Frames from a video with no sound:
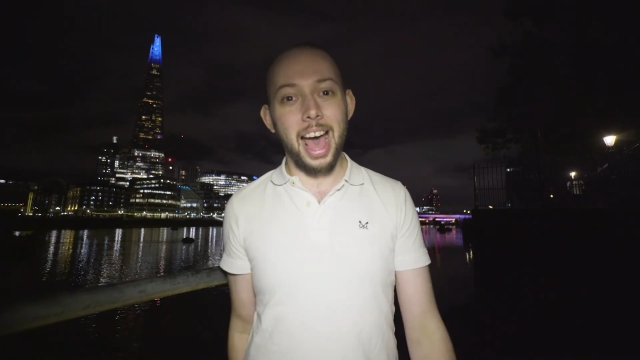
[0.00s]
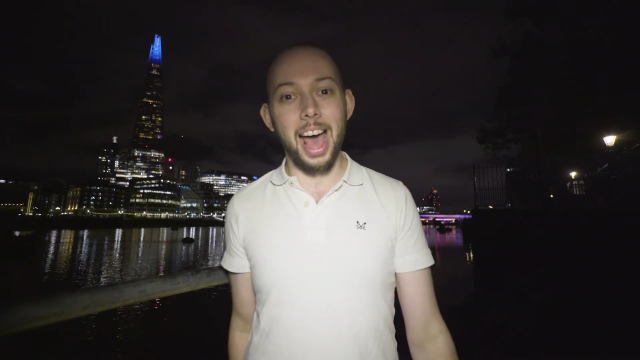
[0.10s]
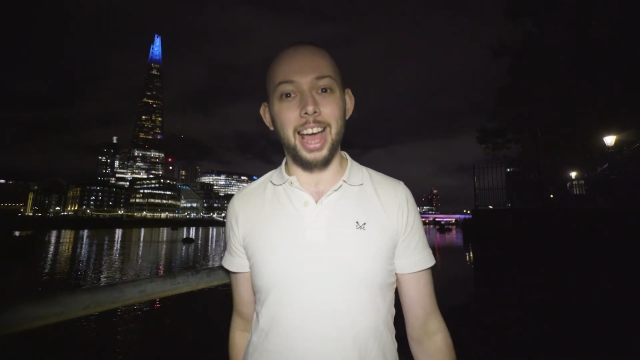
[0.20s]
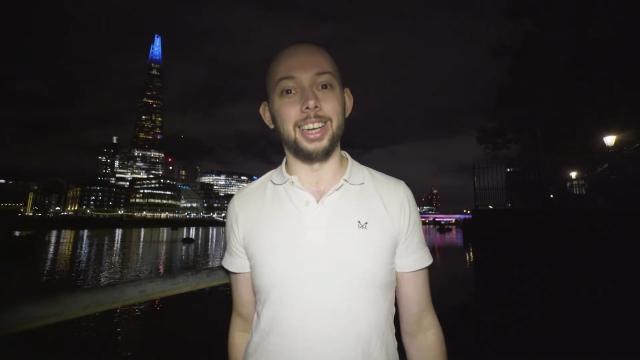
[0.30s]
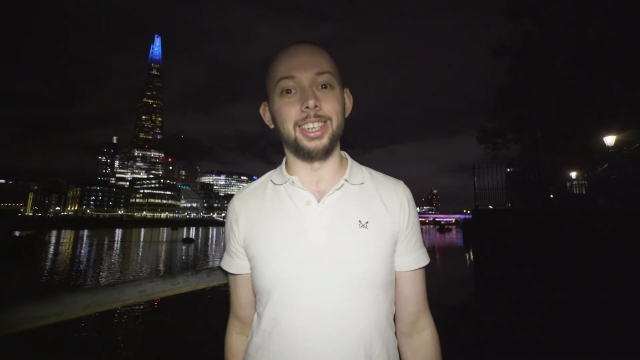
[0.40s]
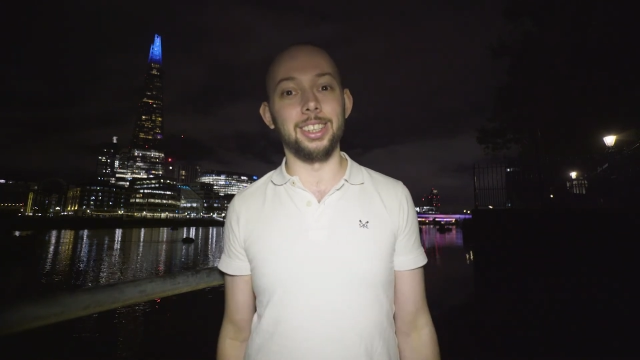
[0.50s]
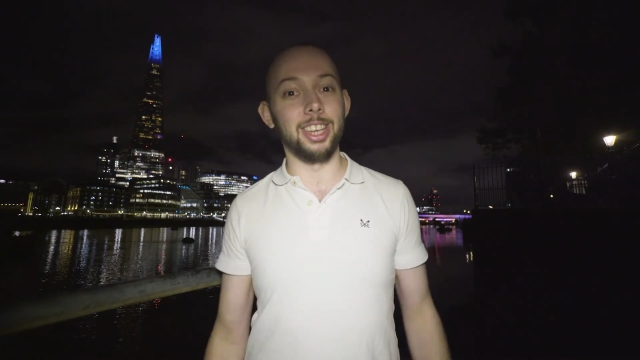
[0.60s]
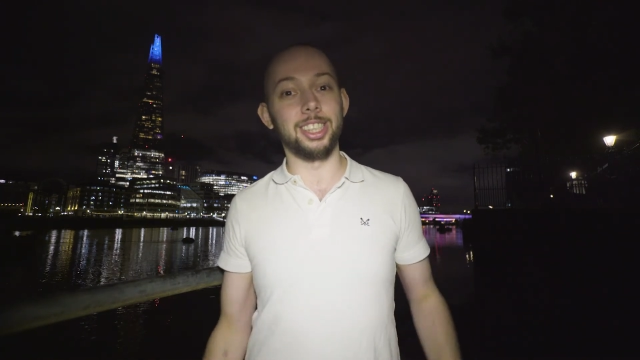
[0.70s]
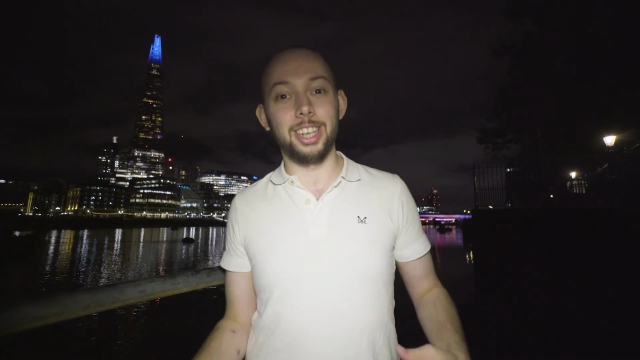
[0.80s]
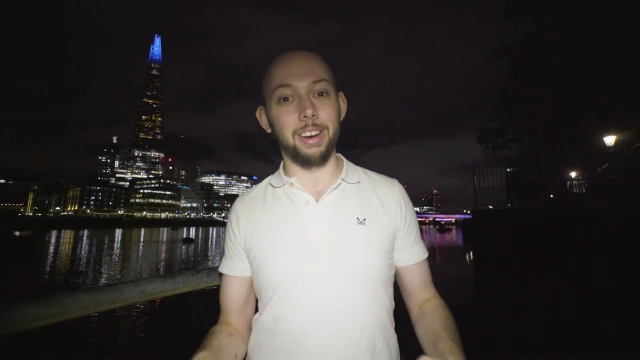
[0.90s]
and
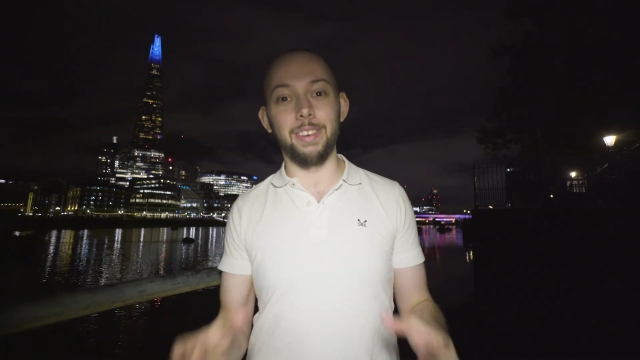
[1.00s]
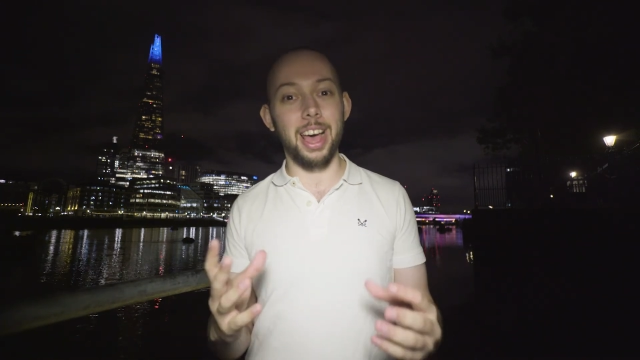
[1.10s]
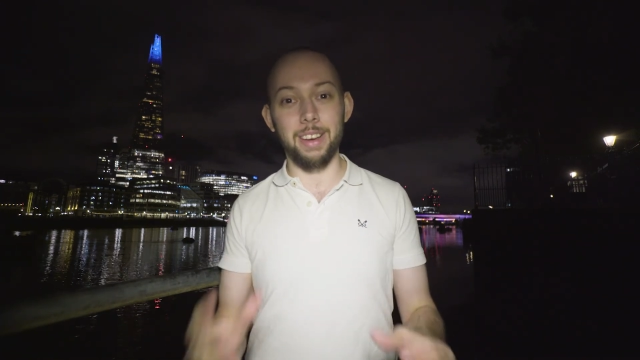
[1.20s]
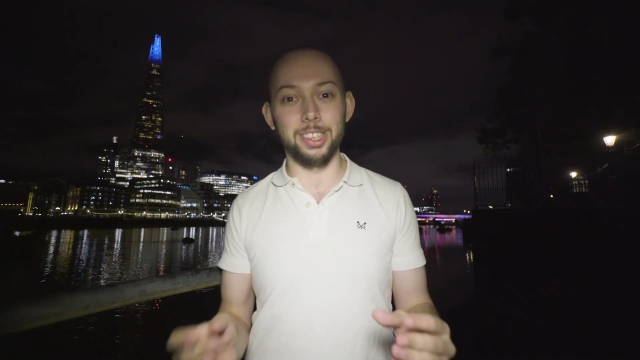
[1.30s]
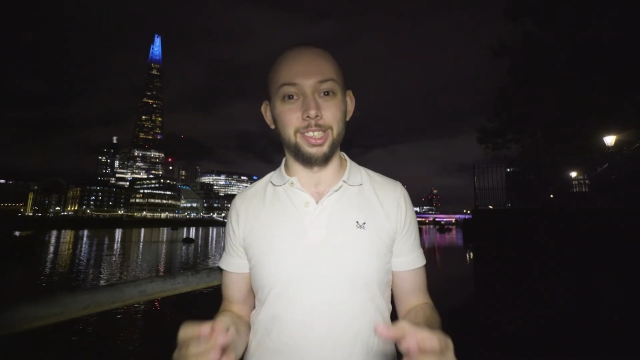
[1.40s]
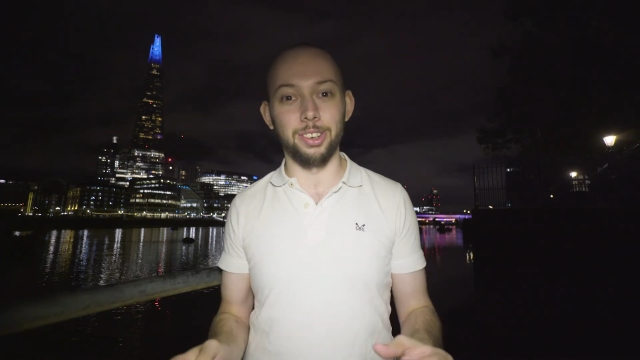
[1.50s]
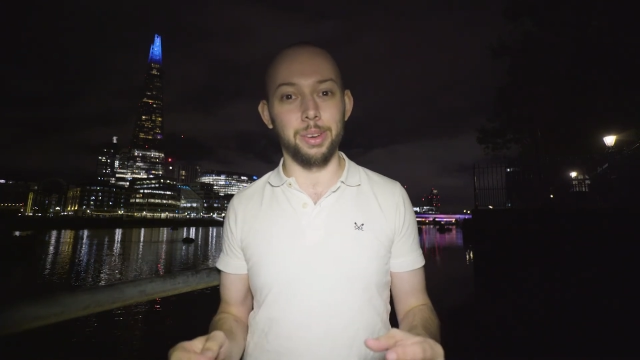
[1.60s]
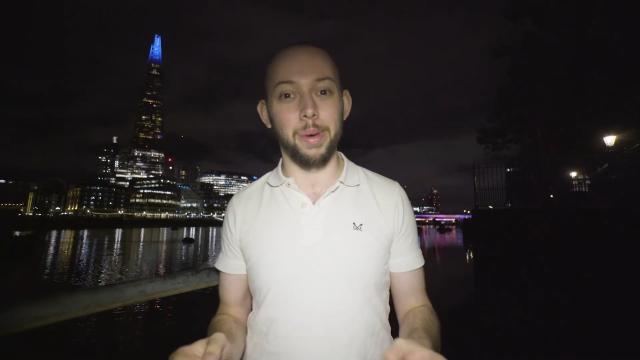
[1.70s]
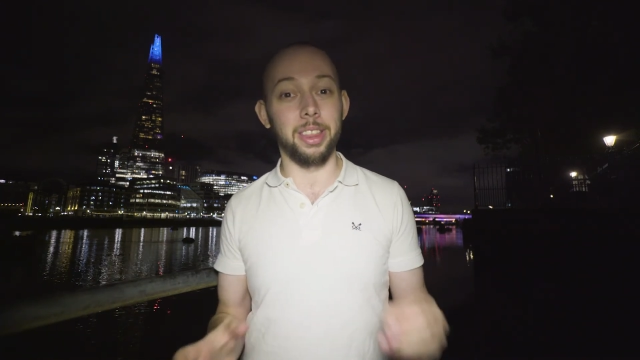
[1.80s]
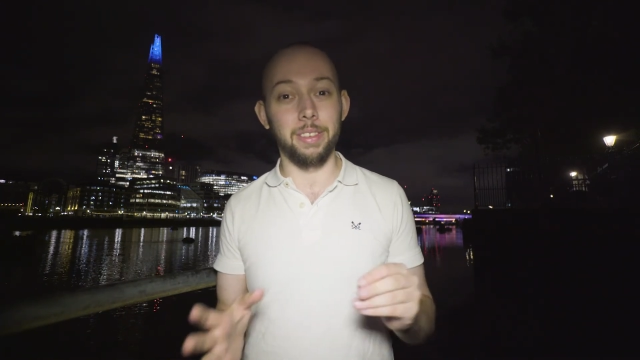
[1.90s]
the stuff I have to
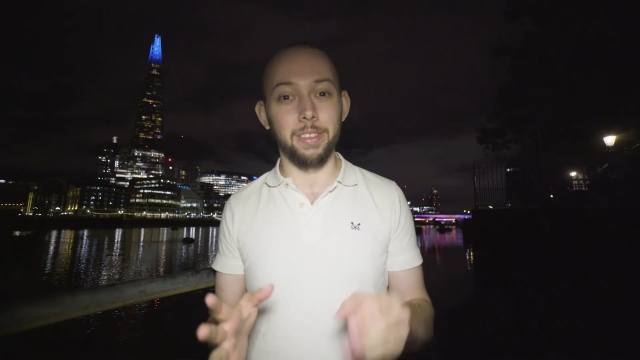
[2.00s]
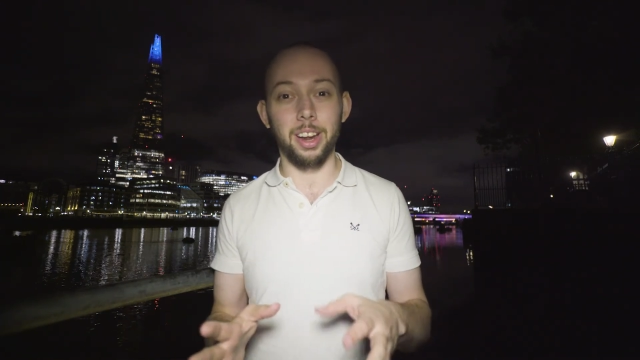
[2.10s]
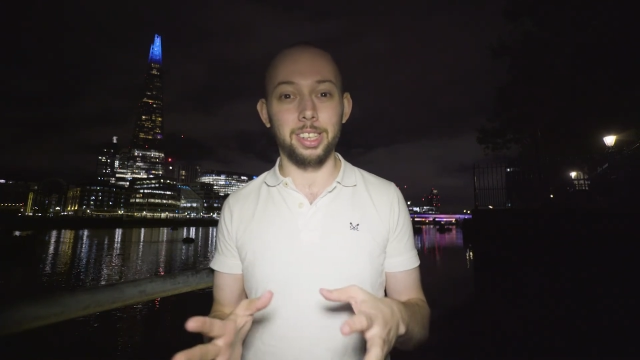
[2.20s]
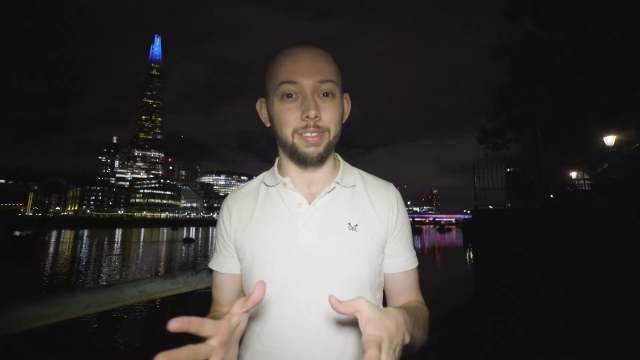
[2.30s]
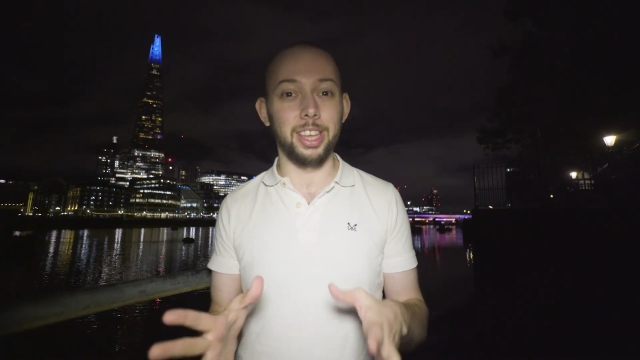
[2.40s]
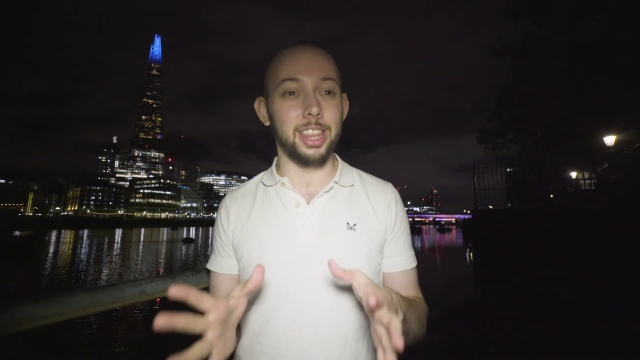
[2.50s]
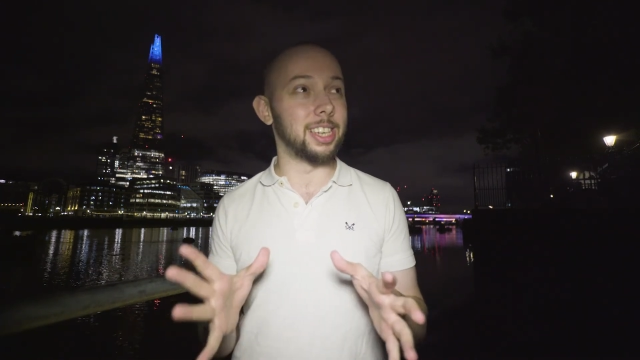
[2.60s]
talk about, the philosophy, the